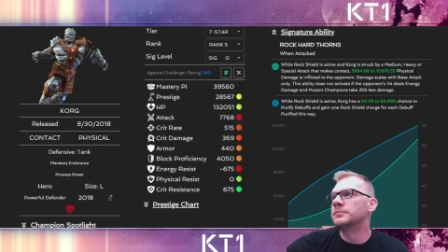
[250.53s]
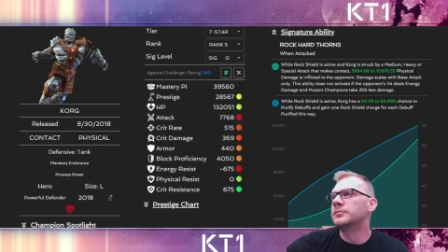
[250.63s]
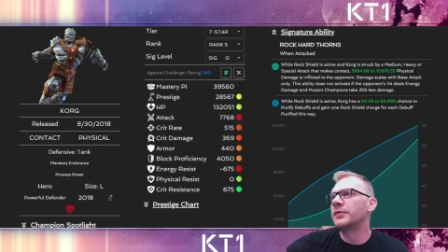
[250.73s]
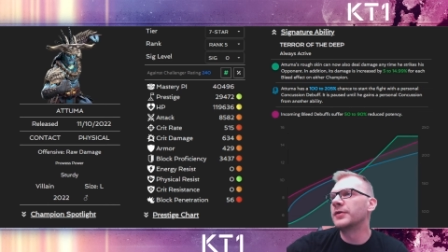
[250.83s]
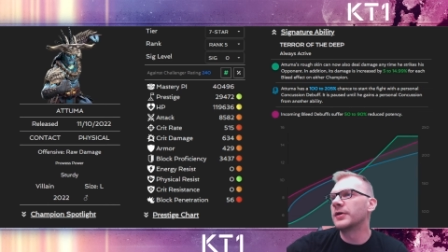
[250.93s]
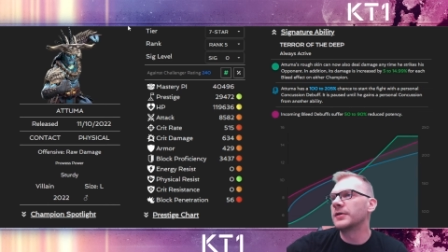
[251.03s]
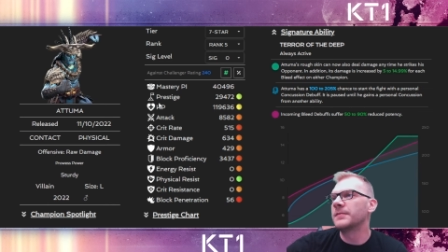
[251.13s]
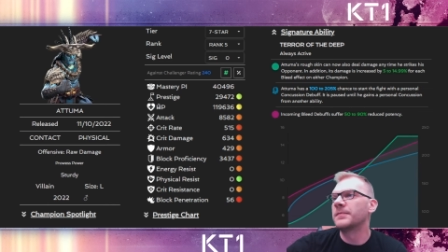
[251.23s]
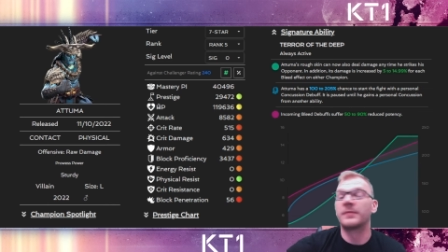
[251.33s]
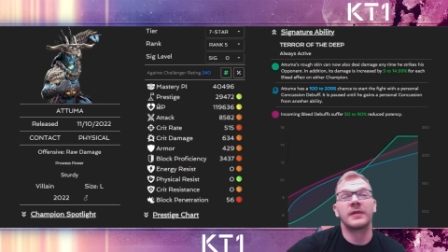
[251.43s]
Moving
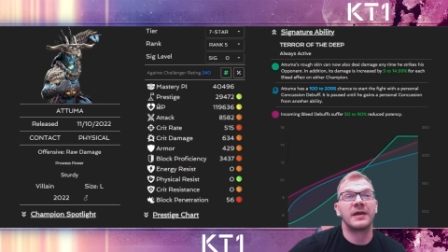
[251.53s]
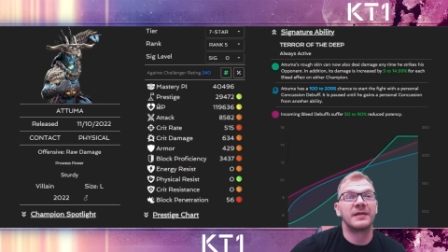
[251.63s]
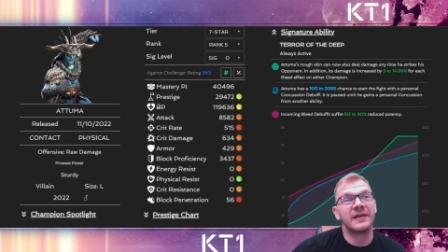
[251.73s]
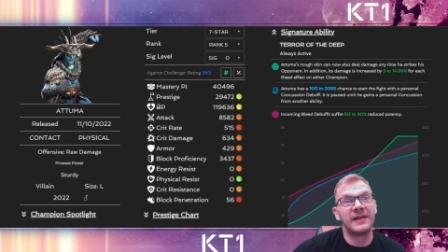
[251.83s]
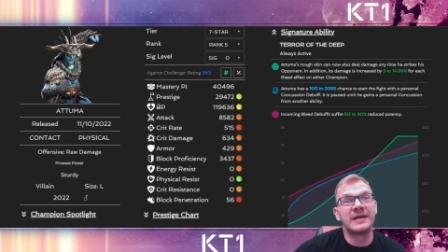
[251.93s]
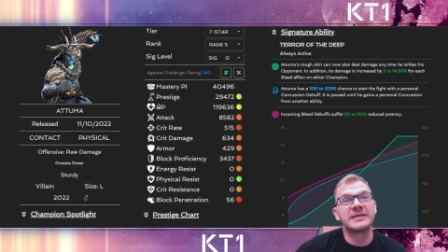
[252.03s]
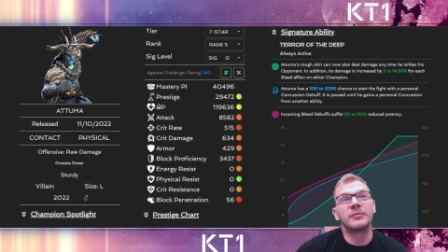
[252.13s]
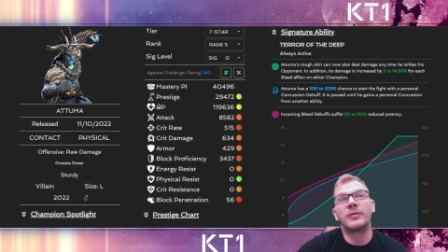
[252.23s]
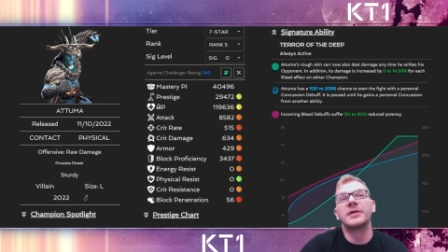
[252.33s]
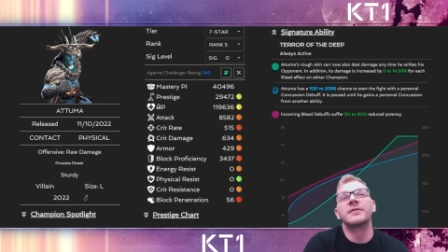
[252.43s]
on, the last
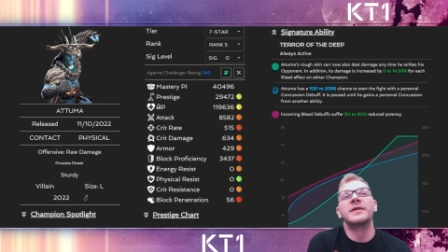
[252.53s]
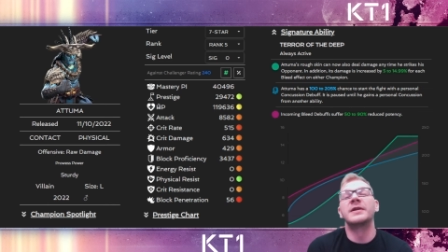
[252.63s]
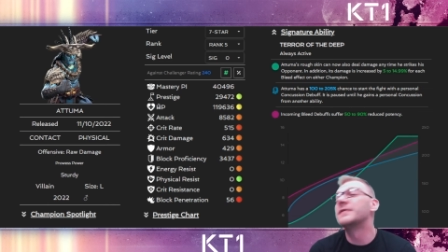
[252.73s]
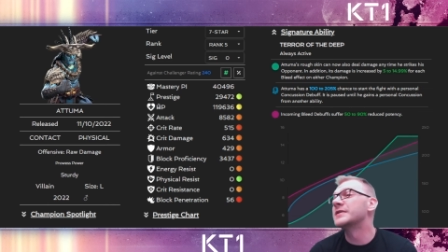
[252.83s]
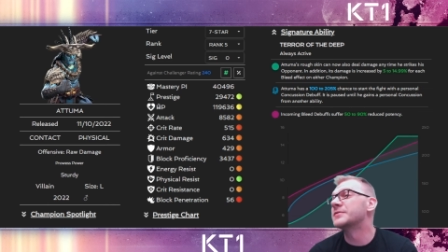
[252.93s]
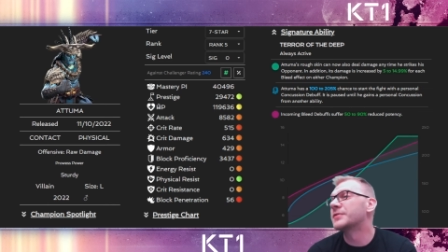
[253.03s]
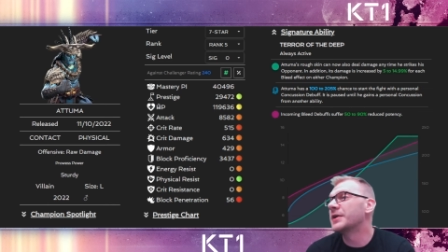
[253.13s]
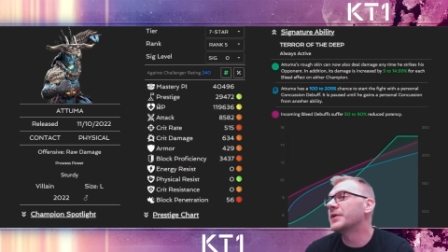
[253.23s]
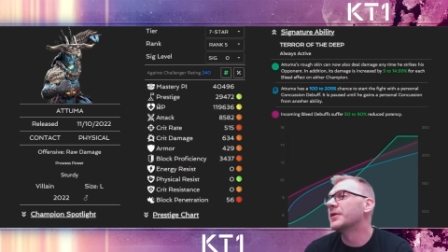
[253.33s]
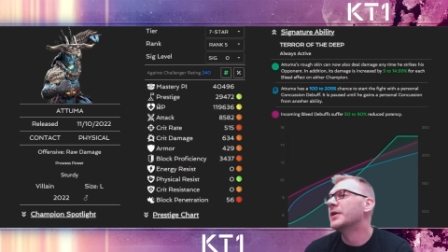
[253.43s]
one of the defensive
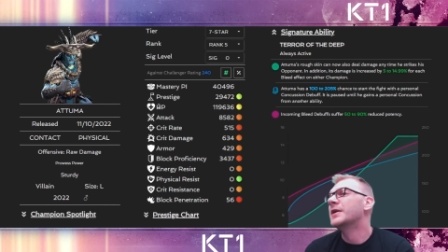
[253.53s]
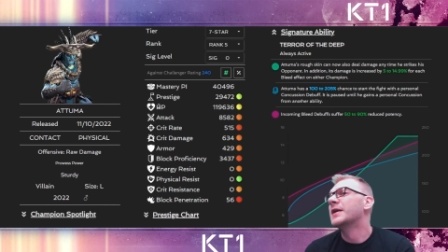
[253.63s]
trio,